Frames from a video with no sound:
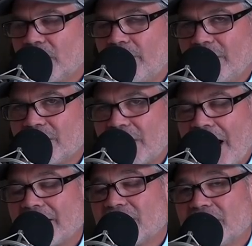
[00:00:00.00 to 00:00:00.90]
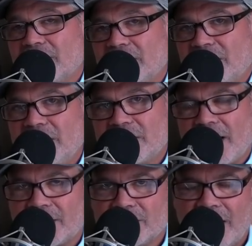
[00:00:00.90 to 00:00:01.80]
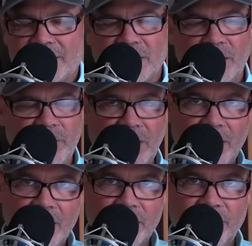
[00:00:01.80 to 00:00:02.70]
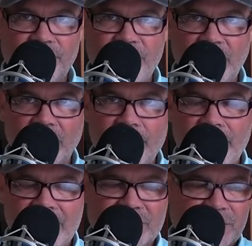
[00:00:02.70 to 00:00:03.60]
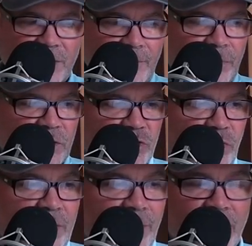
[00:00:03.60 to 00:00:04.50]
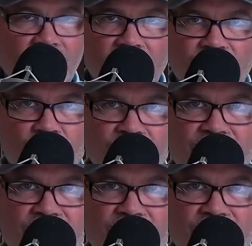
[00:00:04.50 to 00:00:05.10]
going to be Scott's Disease X. That's going to be the very best treatment for